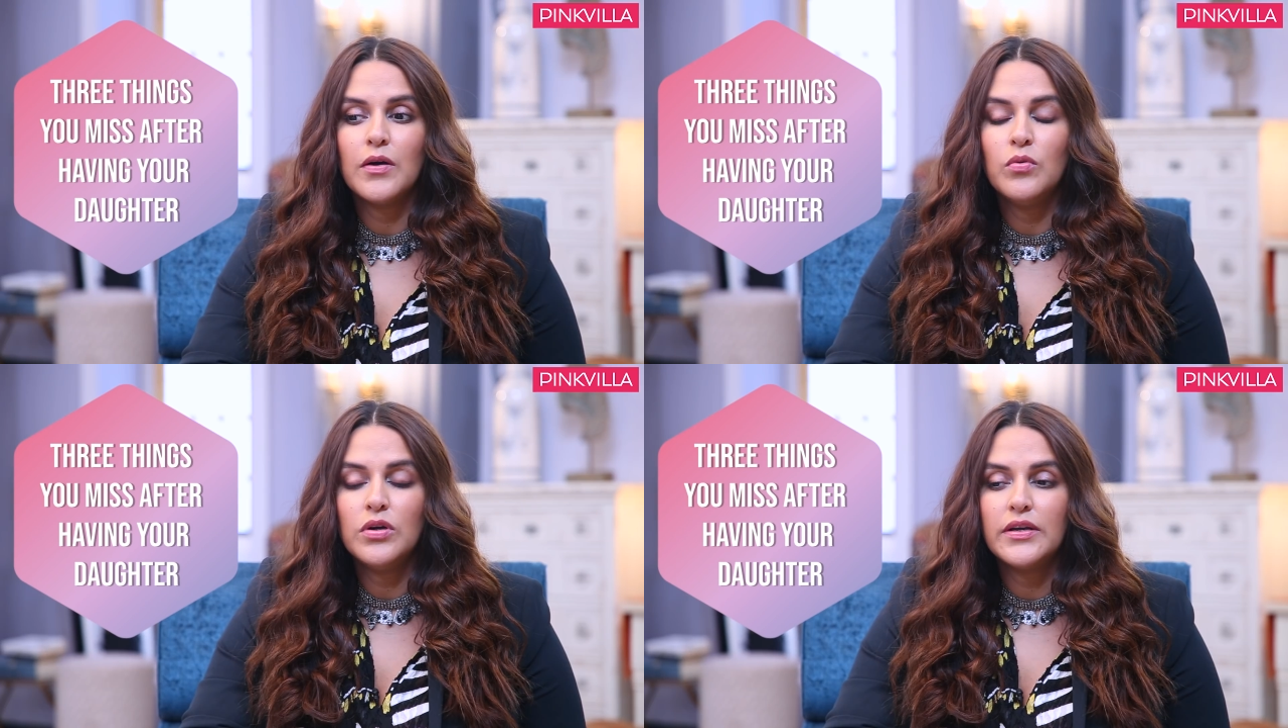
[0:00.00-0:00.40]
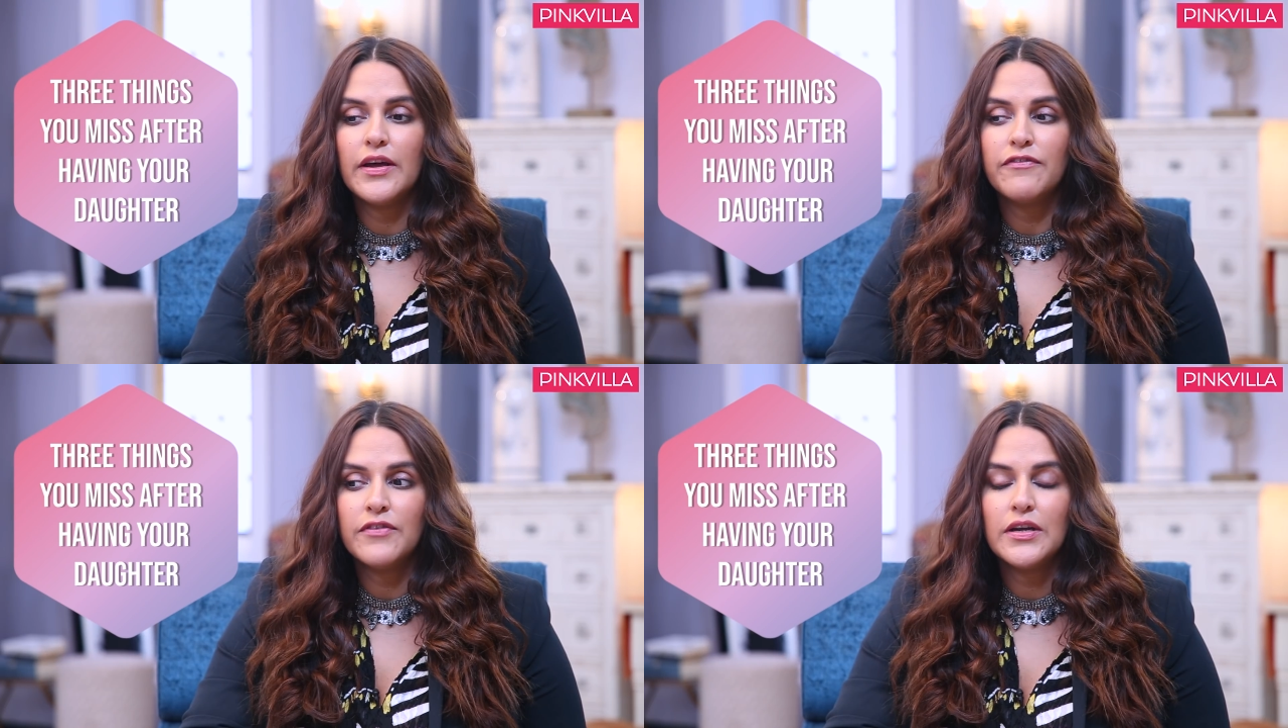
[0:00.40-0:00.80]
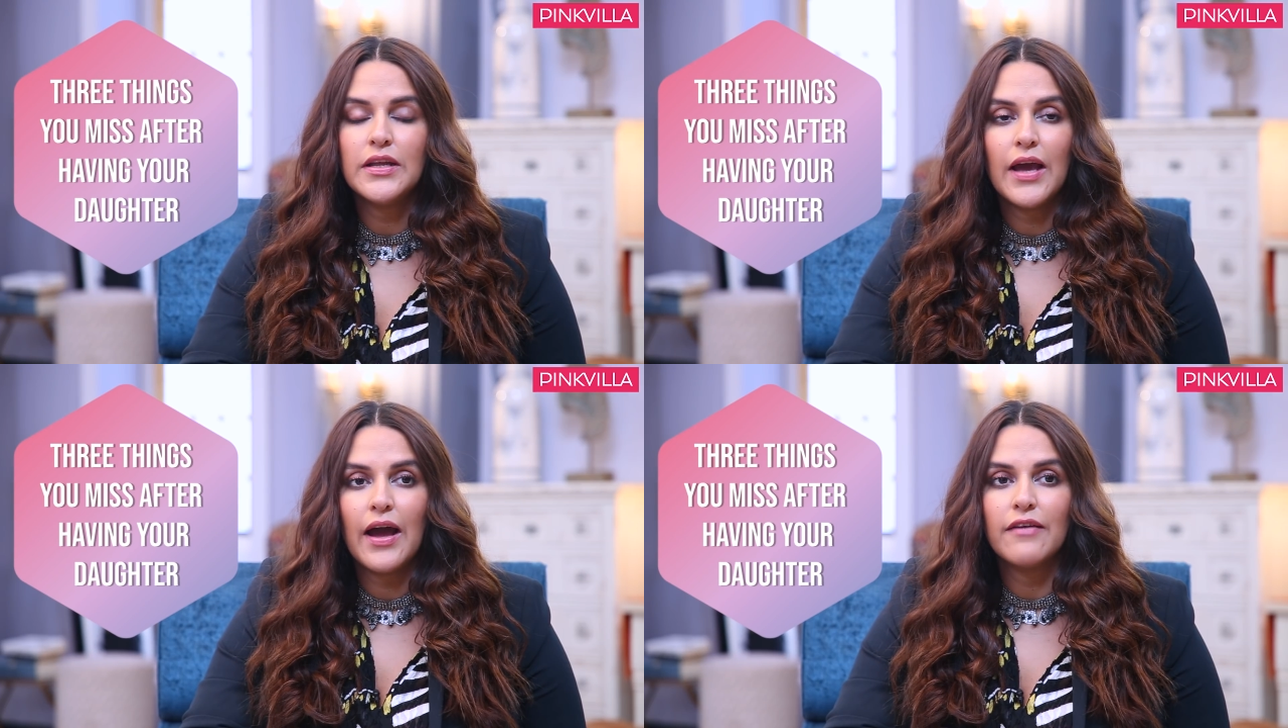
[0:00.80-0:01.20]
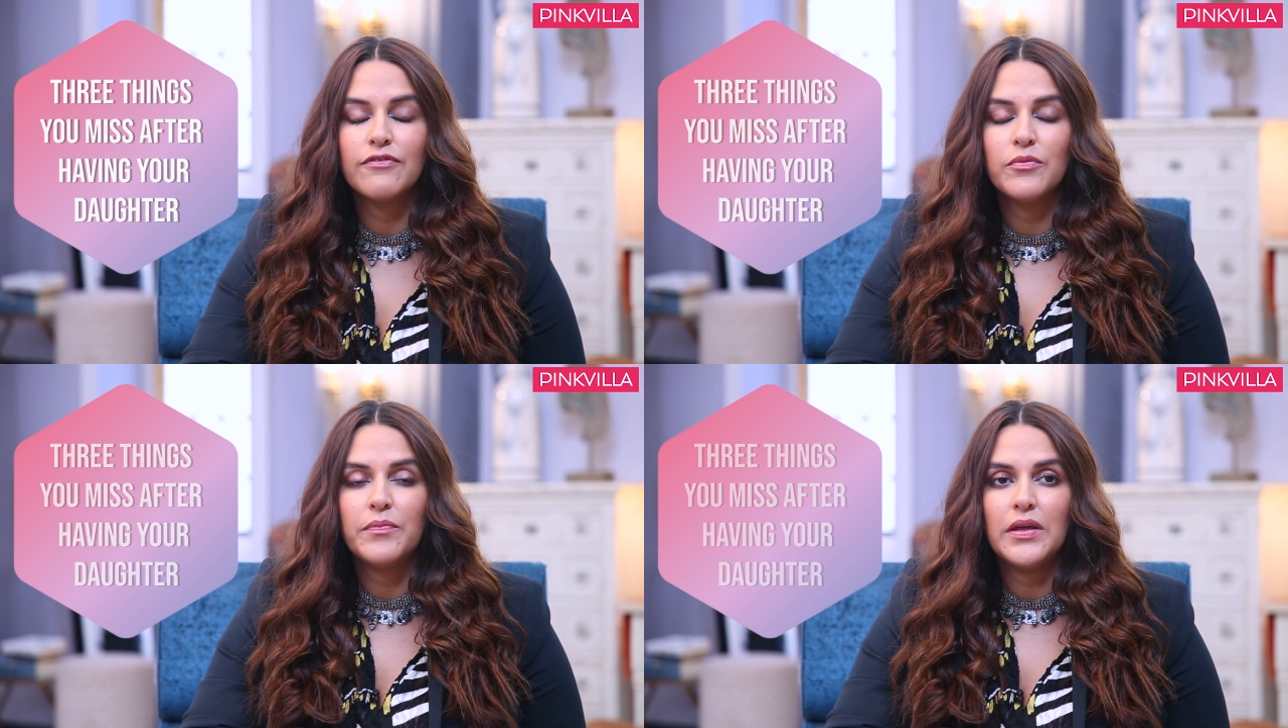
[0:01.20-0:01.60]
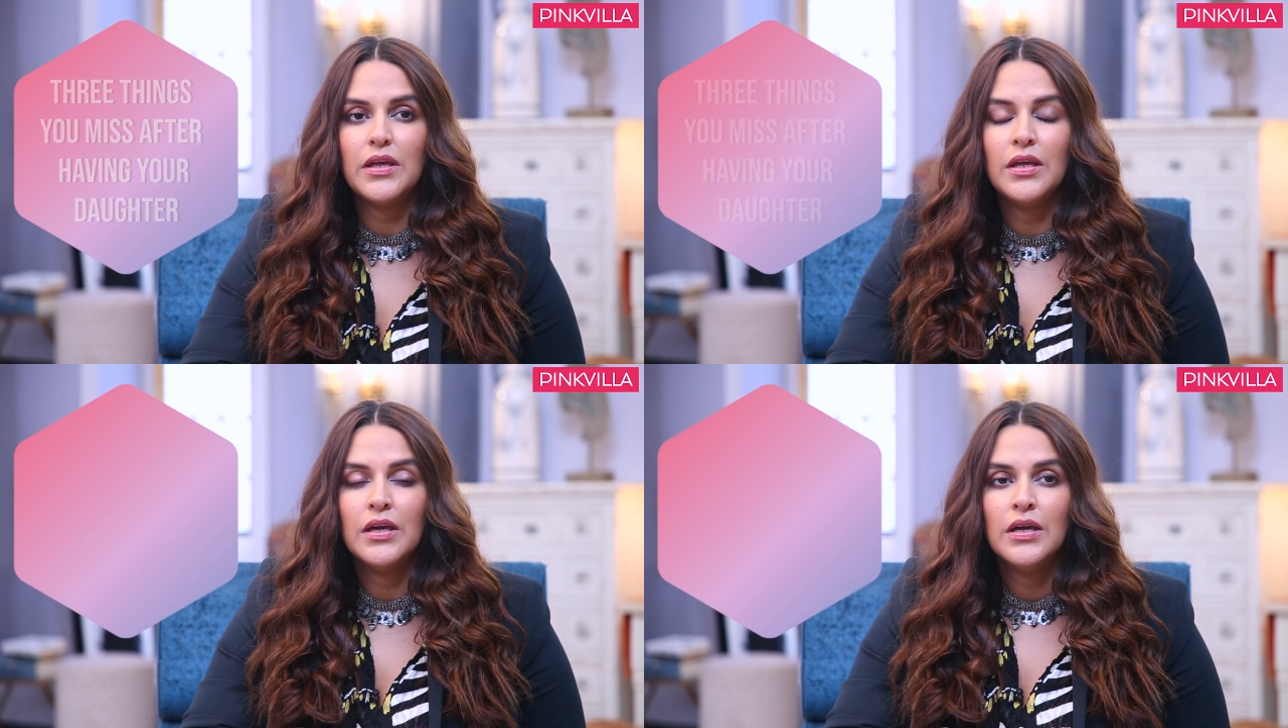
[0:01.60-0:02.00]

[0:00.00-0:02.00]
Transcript: would definitely have to be